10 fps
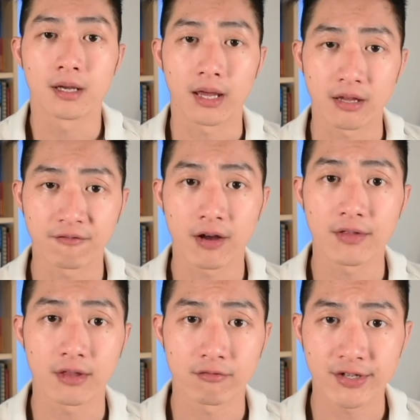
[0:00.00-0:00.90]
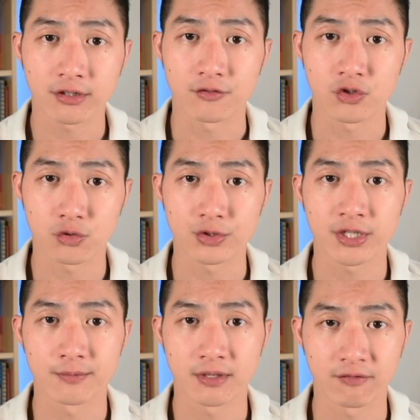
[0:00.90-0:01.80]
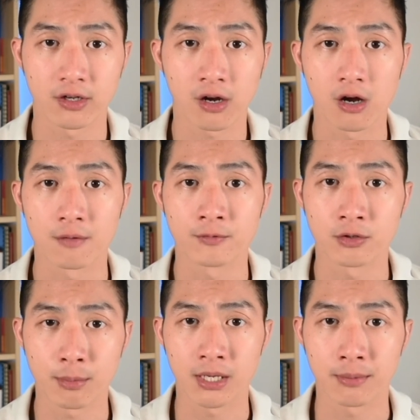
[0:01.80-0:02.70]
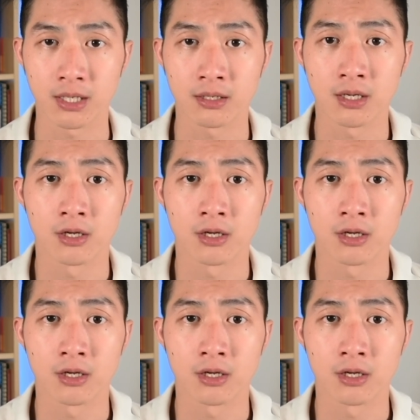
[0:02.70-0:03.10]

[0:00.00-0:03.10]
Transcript: and they found that the risk of short-term severe harm to baby